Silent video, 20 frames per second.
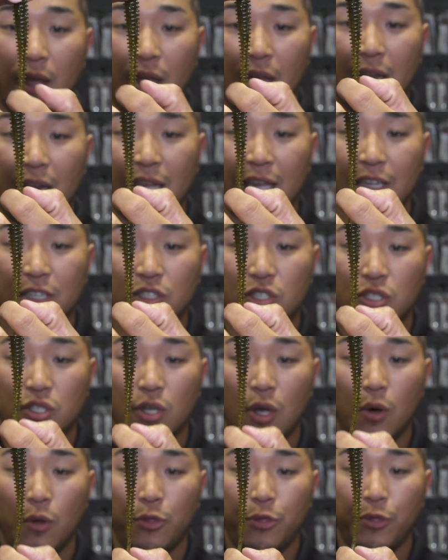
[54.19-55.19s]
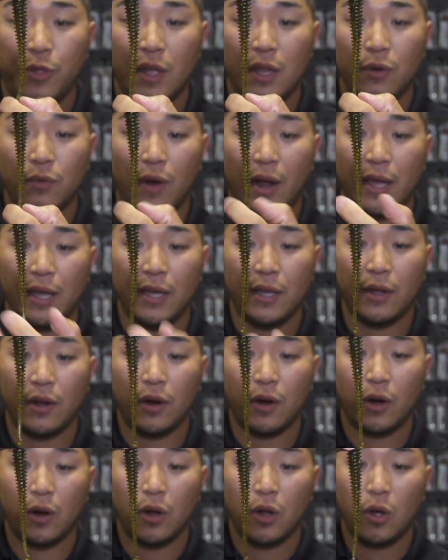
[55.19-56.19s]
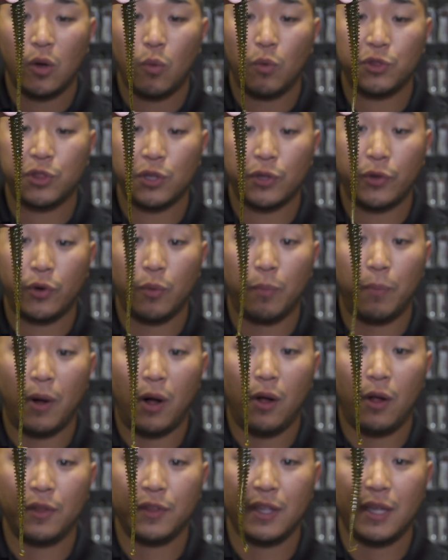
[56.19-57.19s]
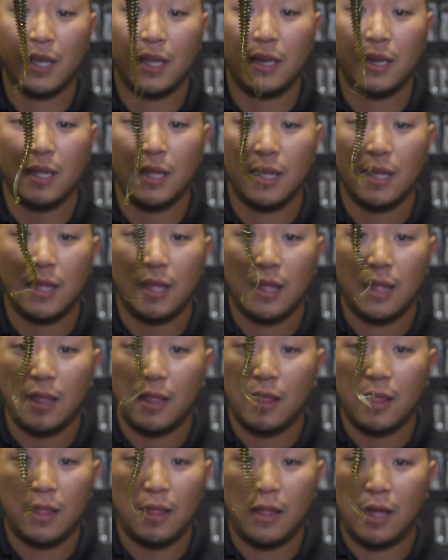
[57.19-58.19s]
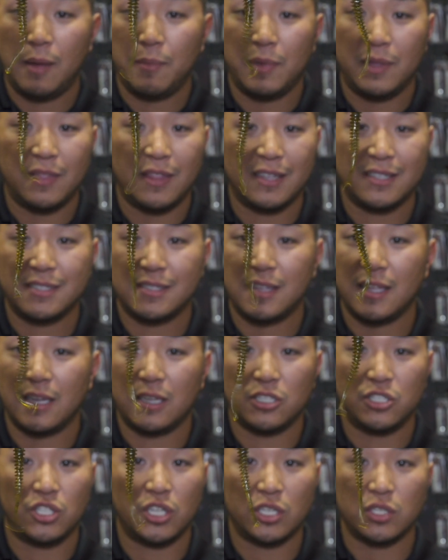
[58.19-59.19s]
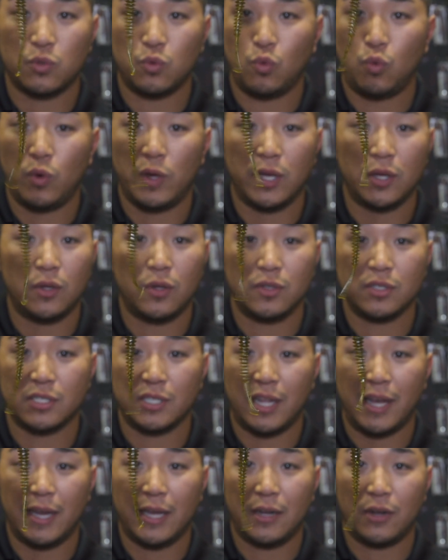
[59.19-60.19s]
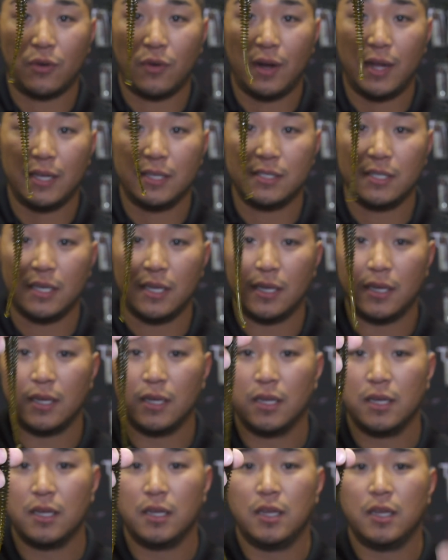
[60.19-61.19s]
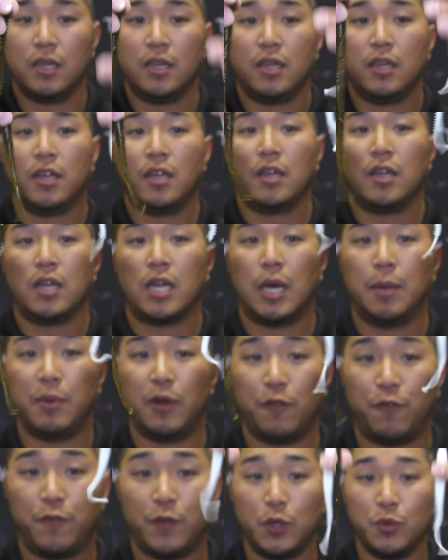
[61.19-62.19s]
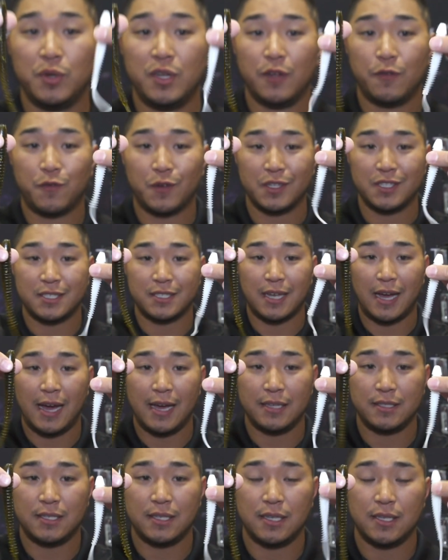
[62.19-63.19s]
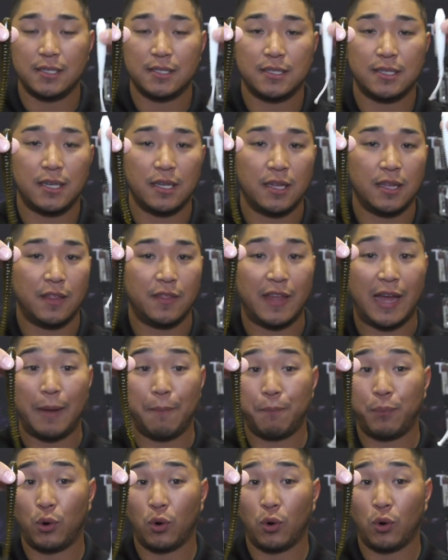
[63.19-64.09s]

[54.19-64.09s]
and it gets so thin right here with a little ball on the end. I mean, this thing just wiggles like crazy. Come in a few different sizes, that